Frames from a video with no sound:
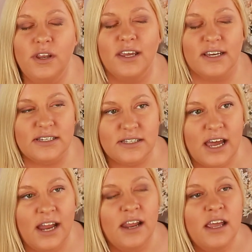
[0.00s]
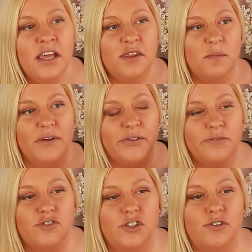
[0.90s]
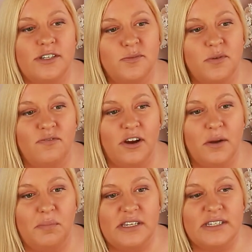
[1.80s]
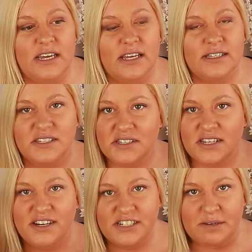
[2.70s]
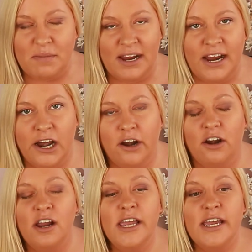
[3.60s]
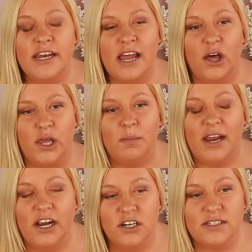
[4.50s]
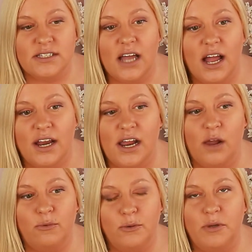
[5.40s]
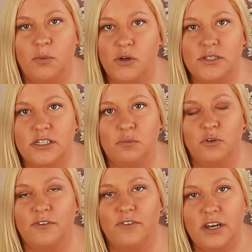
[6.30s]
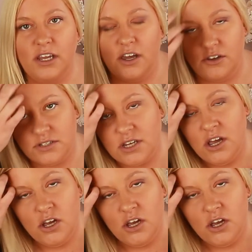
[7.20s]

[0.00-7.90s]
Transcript: Like I said, the month of June has been very busy, and since I did my hair, now that my hair is done, I will be posting more videos.